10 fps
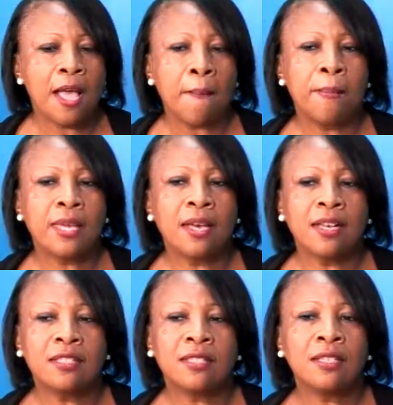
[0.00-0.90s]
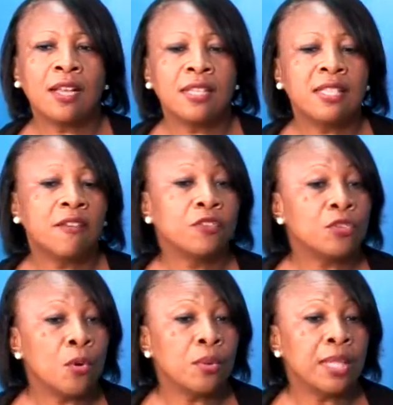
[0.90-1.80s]
Because studies have
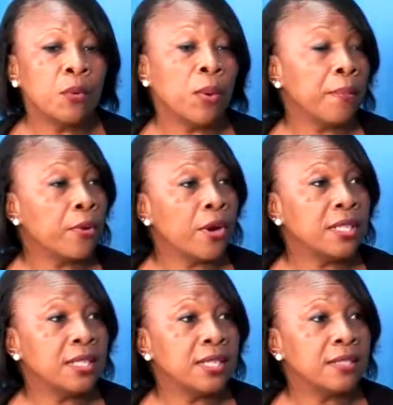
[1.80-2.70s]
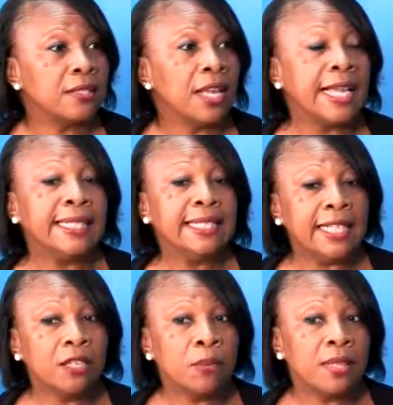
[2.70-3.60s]
shown that when persons
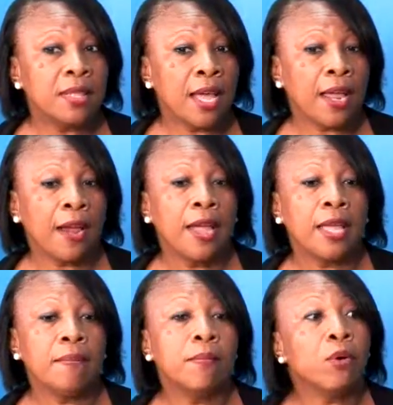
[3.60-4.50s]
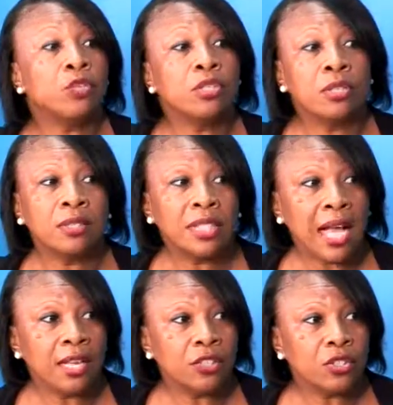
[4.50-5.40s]
deal with their emotional
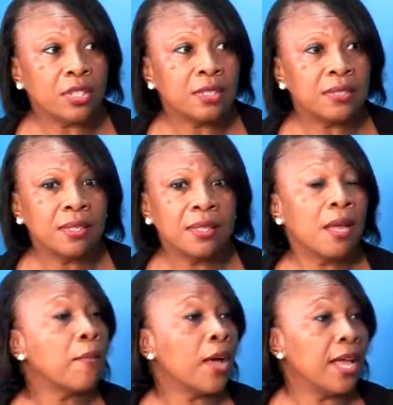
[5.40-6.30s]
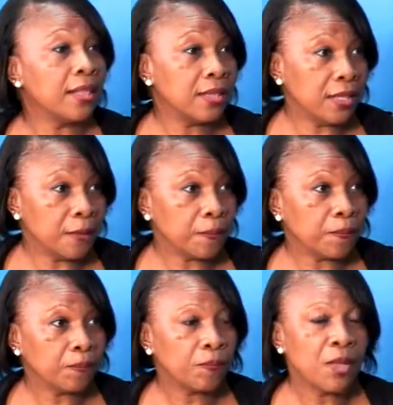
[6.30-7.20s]
challenges, they're more healthy.
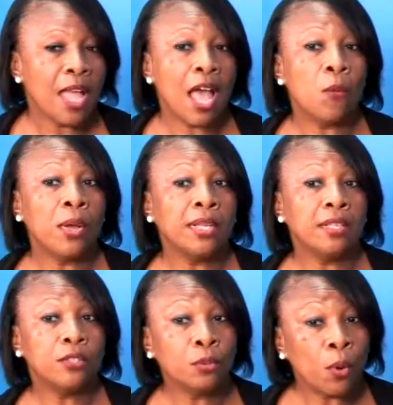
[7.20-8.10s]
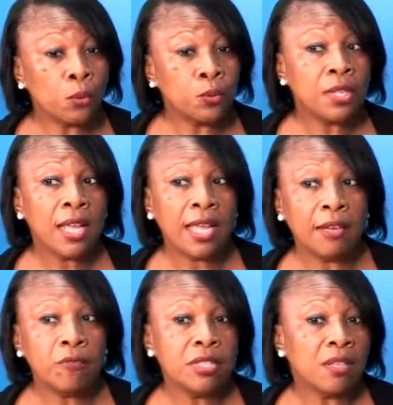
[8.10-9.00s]
And when they don't,
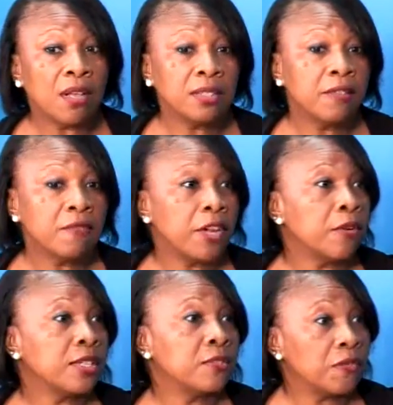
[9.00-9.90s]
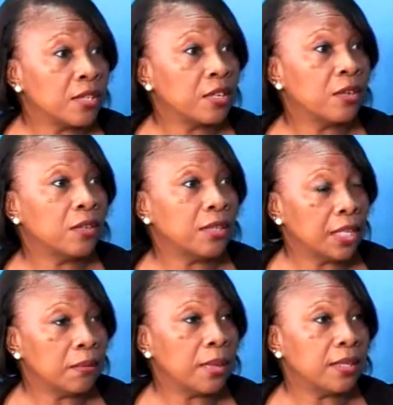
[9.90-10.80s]
it results in various physical
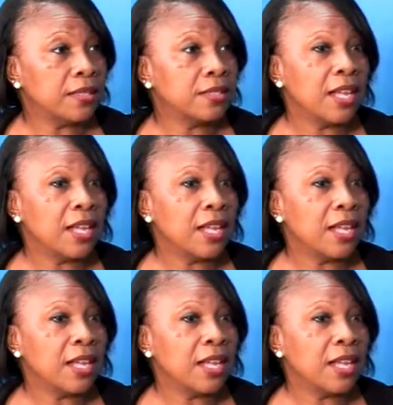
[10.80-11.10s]
ailments.